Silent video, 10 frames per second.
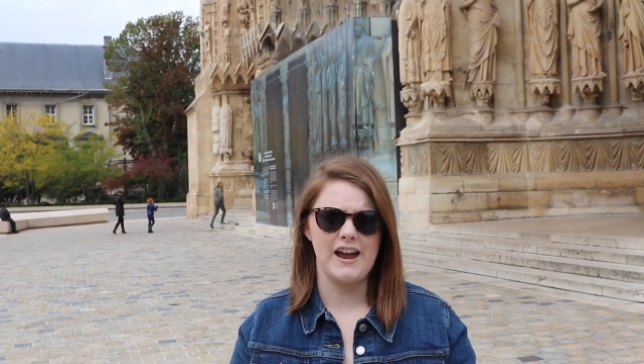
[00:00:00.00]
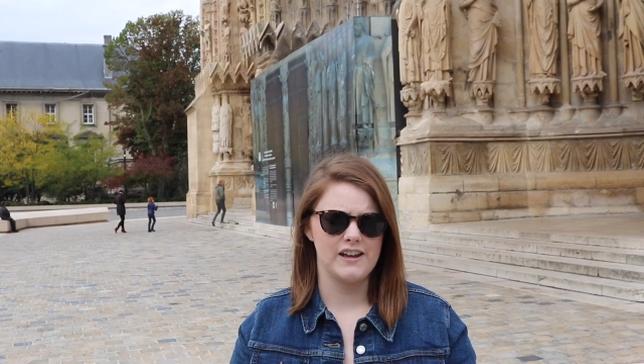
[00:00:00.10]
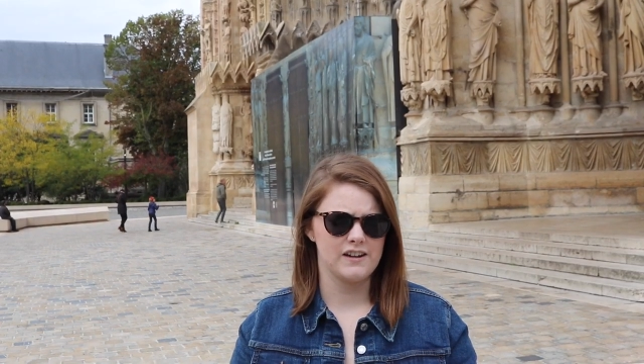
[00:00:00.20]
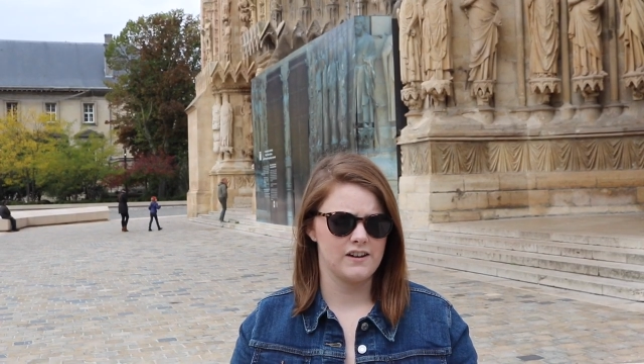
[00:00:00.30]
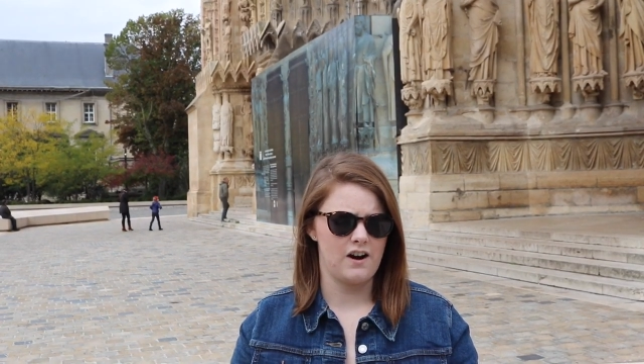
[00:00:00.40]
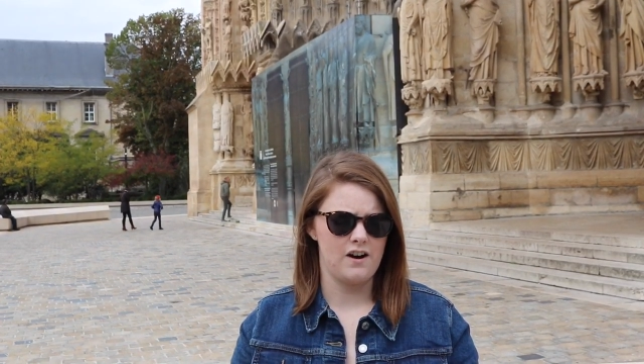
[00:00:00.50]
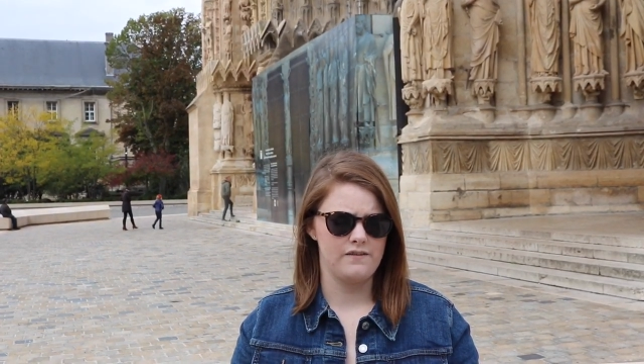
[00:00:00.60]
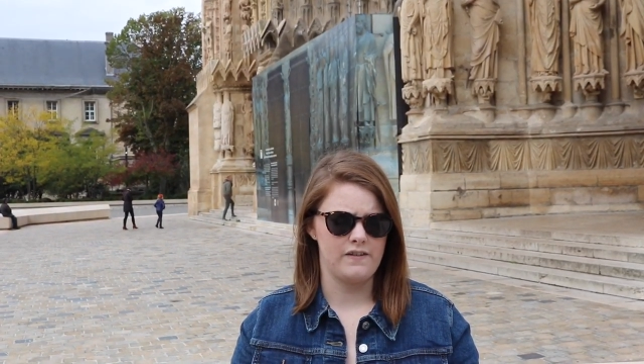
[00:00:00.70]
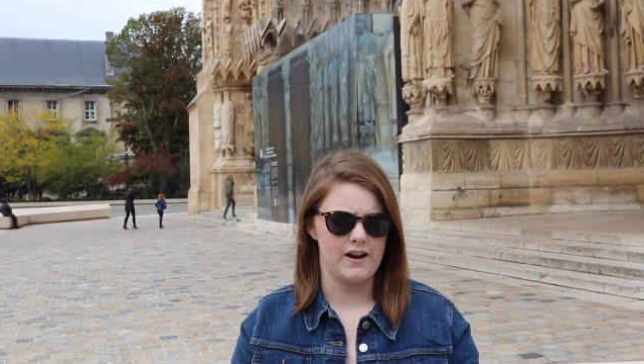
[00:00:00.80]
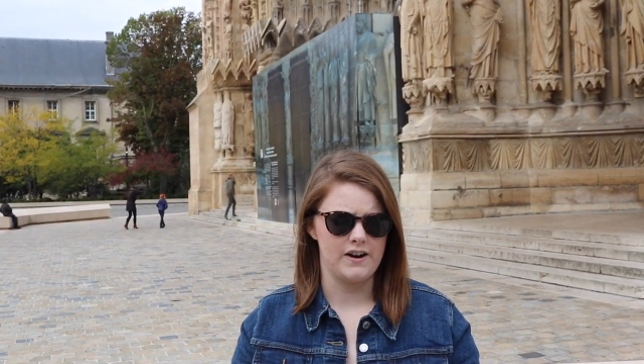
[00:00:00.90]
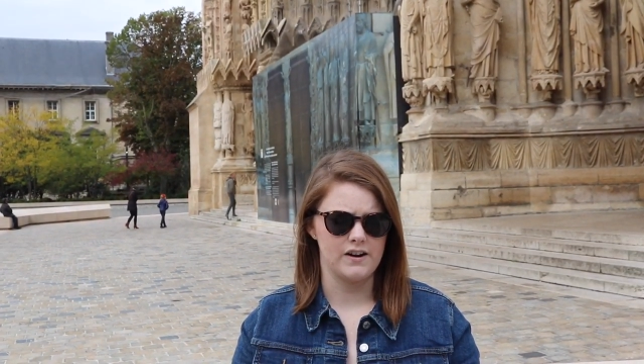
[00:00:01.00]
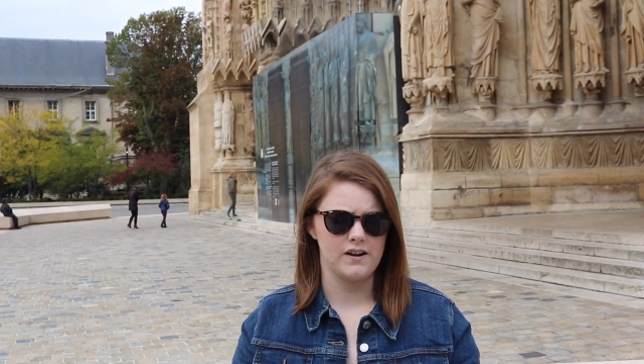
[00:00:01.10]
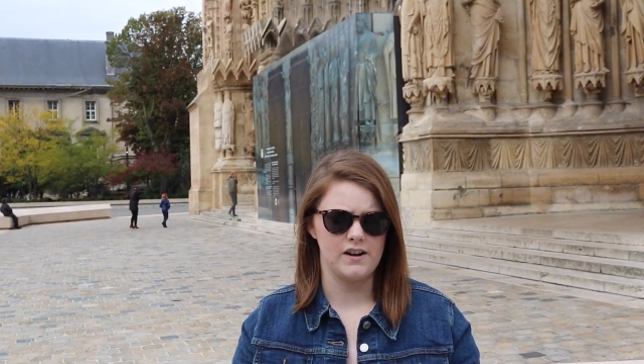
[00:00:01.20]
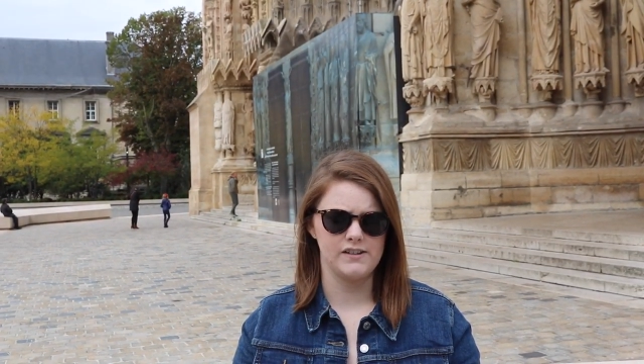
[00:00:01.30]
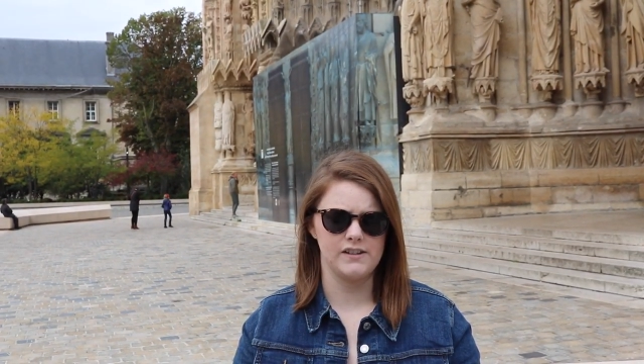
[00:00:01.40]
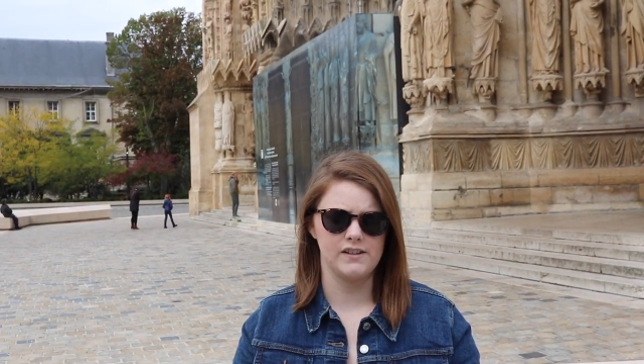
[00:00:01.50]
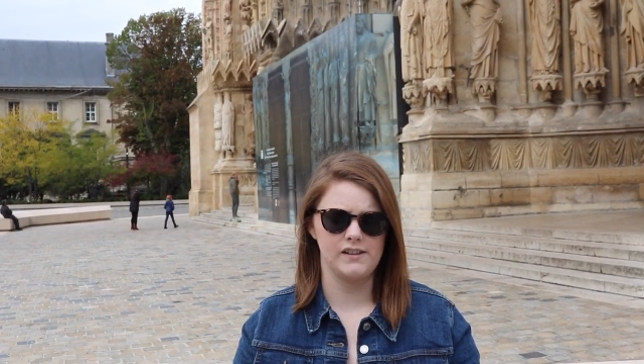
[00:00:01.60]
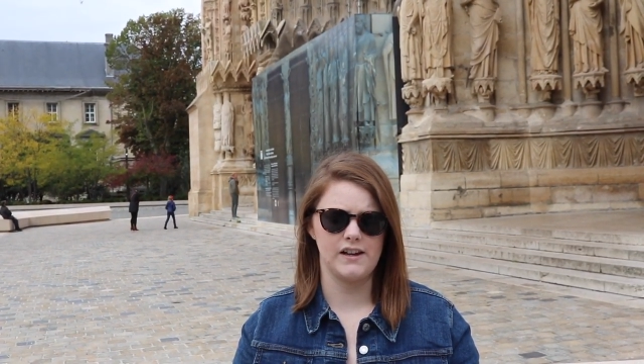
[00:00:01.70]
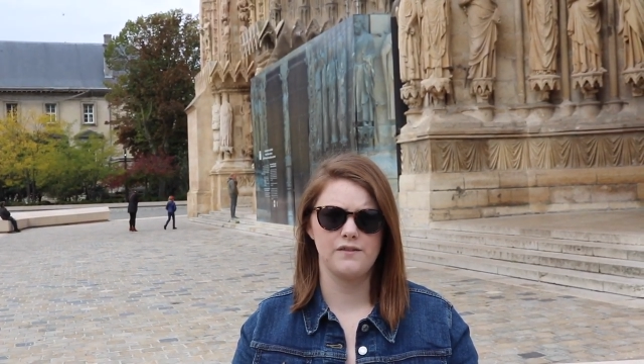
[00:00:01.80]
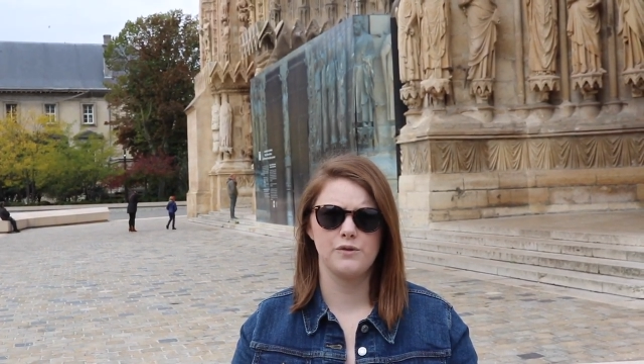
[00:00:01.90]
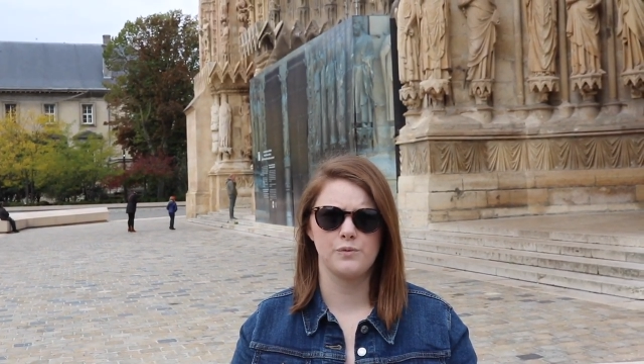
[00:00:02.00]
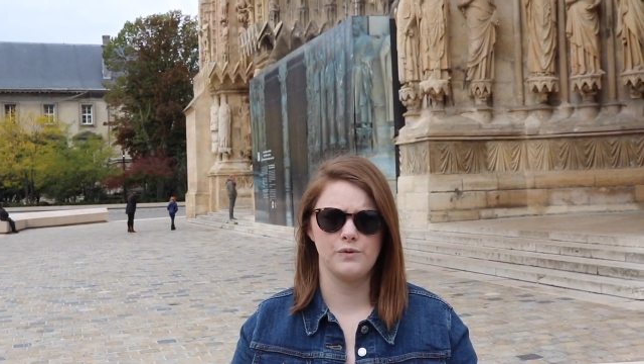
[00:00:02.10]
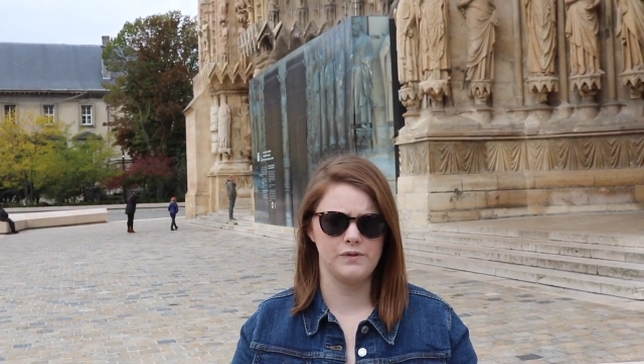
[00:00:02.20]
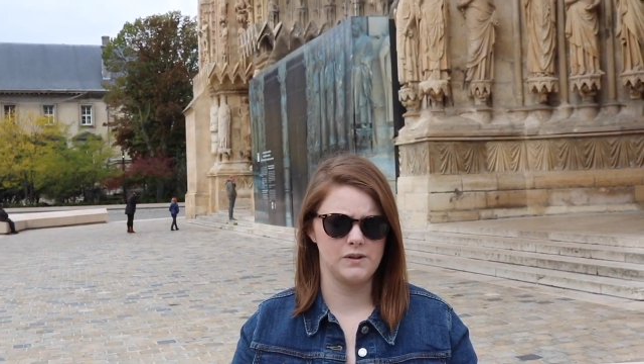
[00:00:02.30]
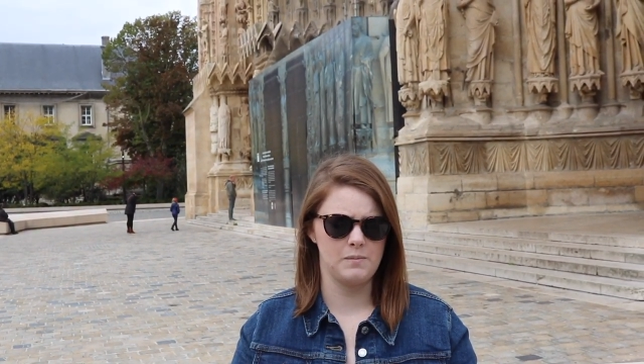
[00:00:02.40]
attic caught fire, causing the lead of the roof